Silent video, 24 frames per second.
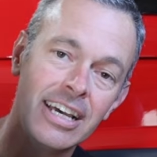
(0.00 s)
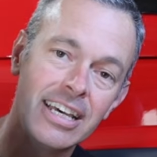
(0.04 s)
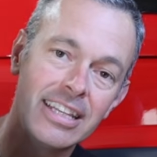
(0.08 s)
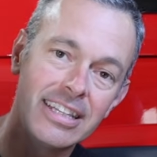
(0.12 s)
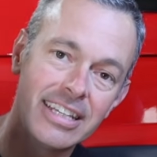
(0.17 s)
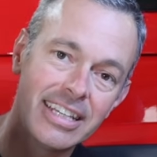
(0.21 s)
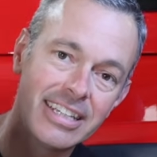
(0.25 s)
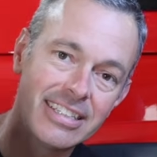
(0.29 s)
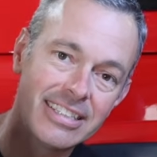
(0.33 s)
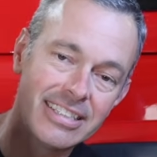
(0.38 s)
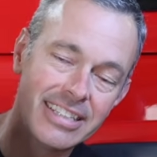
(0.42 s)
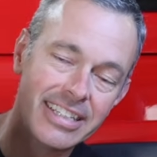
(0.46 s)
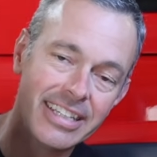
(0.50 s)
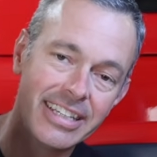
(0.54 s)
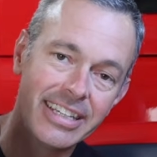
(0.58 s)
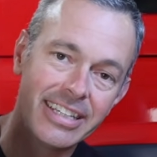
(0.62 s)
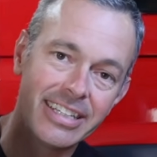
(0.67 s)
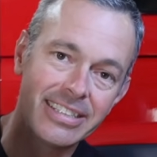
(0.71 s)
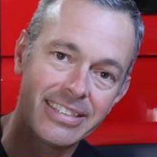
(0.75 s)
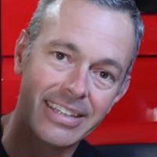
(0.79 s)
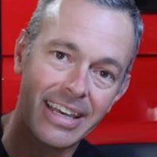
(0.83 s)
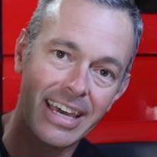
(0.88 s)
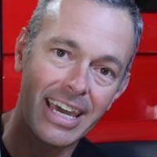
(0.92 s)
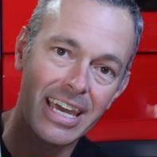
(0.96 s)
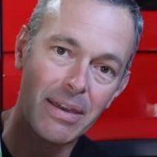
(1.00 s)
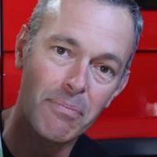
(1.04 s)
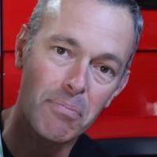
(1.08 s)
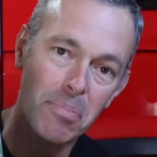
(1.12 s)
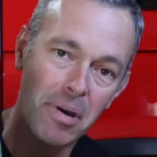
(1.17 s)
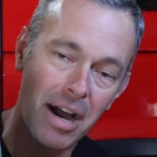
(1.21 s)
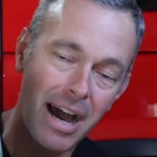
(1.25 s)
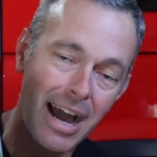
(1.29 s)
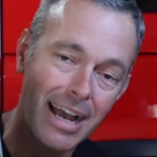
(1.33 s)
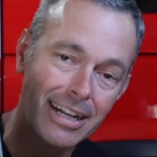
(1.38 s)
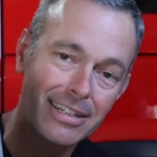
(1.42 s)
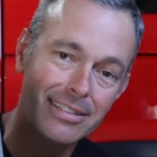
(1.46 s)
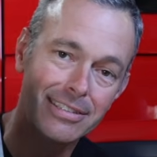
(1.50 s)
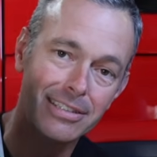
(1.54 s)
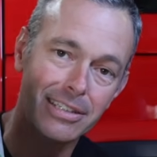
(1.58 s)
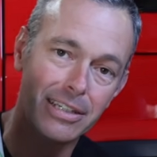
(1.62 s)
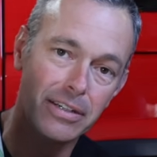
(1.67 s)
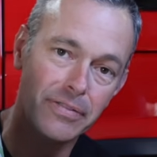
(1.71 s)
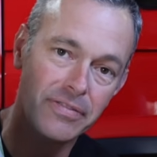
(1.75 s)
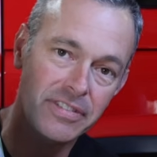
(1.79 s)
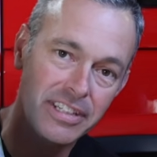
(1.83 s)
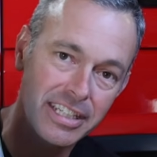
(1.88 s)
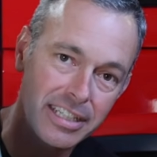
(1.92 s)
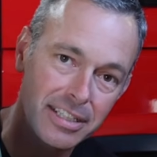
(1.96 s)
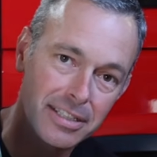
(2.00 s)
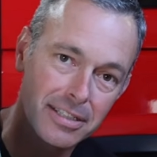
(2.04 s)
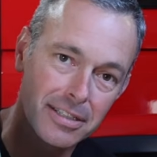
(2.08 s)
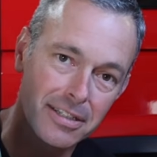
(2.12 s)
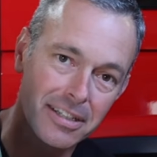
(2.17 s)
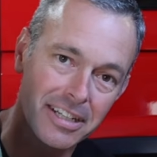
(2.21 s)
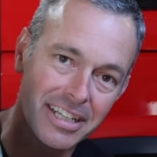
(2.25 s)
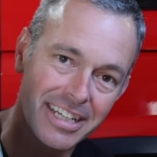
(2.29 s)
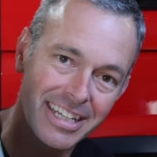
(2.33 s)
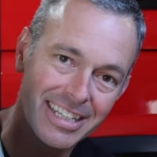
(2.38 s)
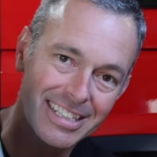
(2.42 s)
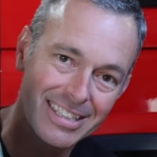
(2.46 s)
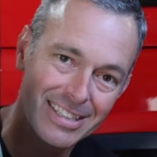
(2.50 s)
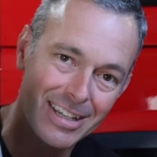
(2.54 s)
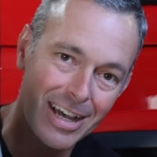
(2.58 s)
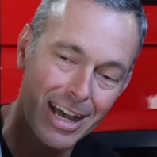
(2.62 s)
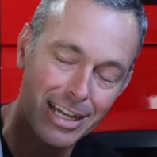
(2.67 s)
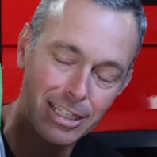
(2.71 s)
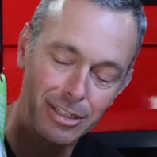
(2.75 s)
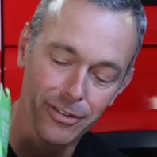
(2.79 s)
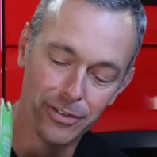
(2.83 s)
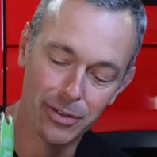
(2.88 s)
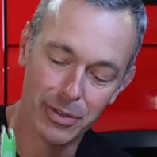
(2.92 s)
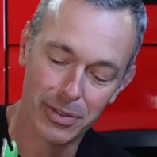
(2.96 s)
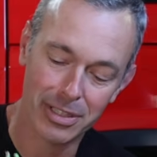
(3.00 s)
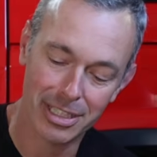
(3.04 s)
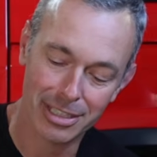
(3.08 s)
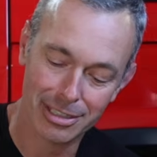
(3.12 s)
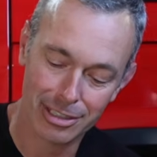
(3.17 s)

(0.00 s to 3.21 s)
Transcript: This is a box of diesel exhaust fluid.